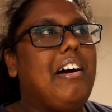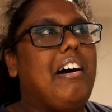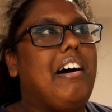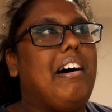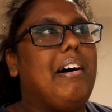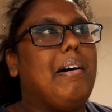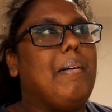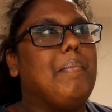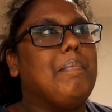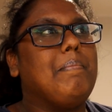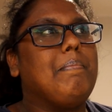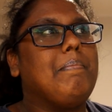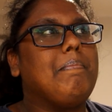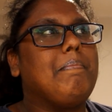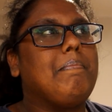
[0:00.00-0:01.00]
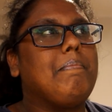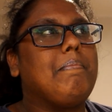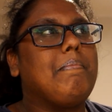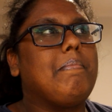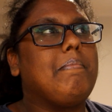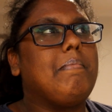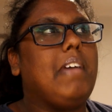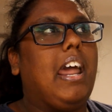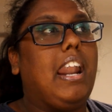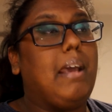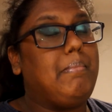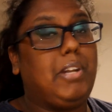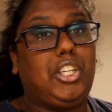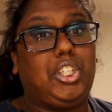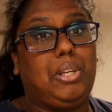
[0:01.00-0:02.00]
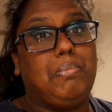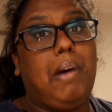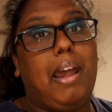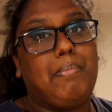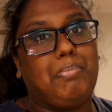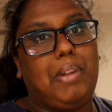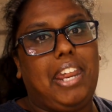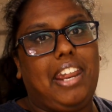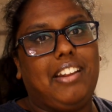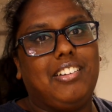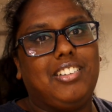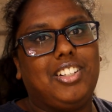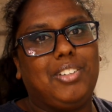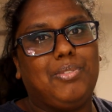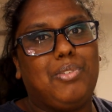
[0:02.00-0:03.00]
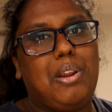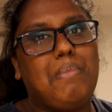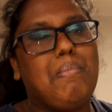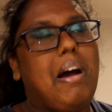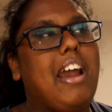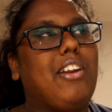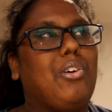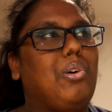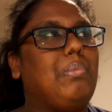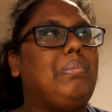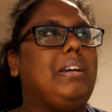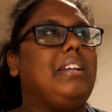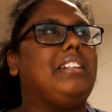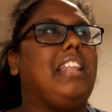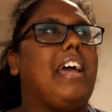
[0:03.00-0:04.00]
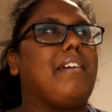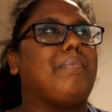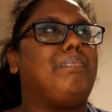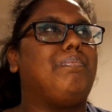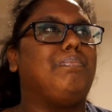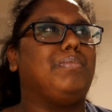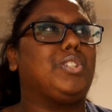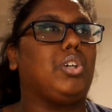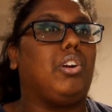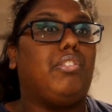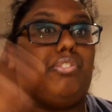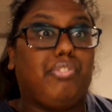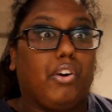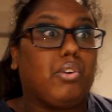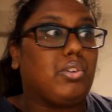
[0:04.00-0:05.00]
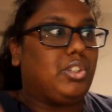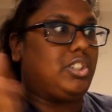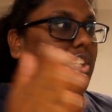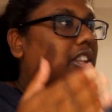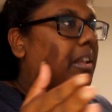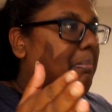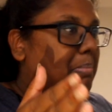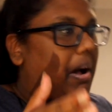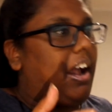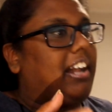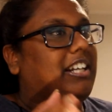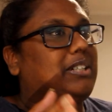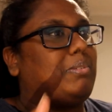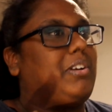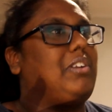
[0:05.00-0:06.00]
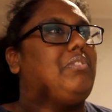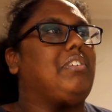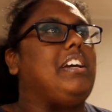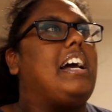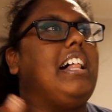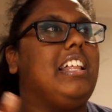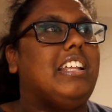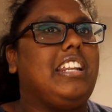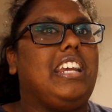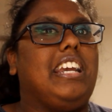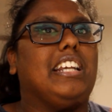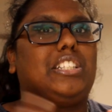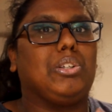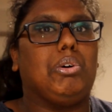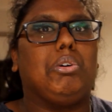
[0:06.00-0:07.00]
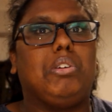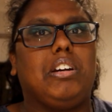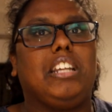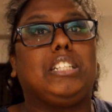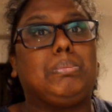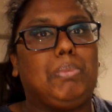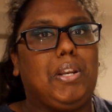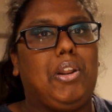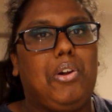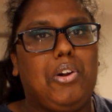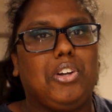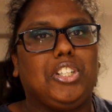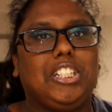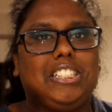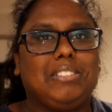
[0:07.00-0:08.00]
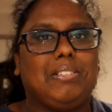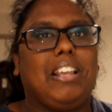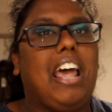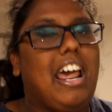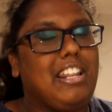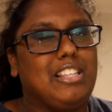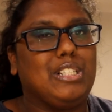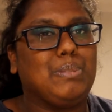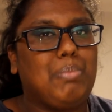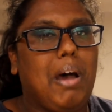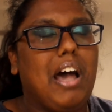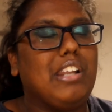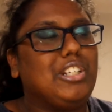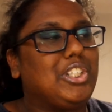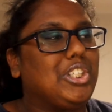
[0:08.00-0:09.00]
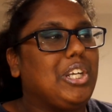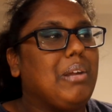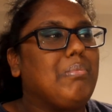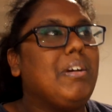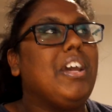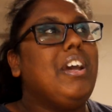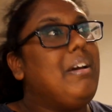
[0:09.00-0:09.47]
And I mean, she might be. We might all be, like, sort of focused on the Pikes, when in reality, it's been her. She's had this partnership.